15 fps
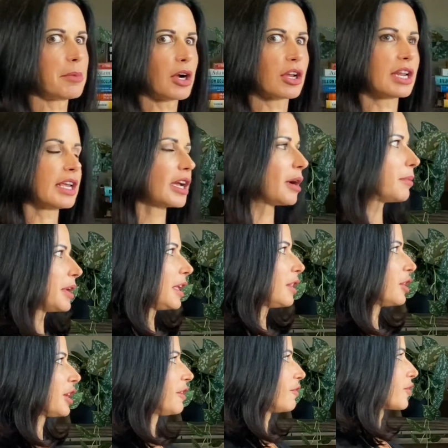marketing company
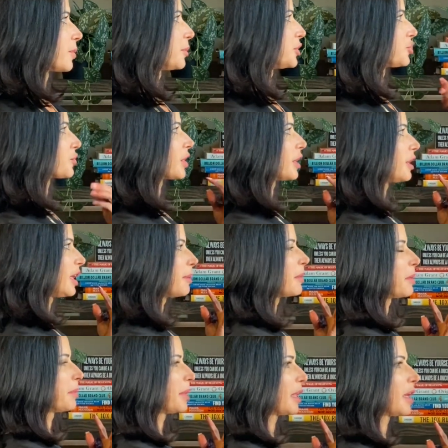looking from a drill, I'm going
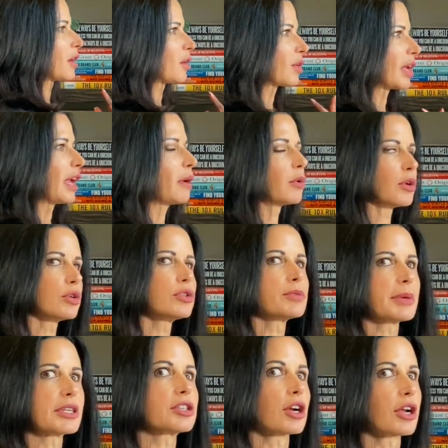to be like, okay, well, who's
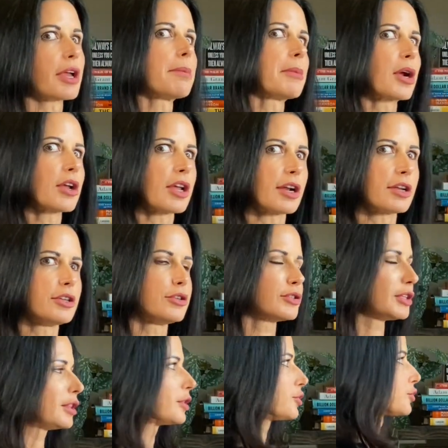my target market on using the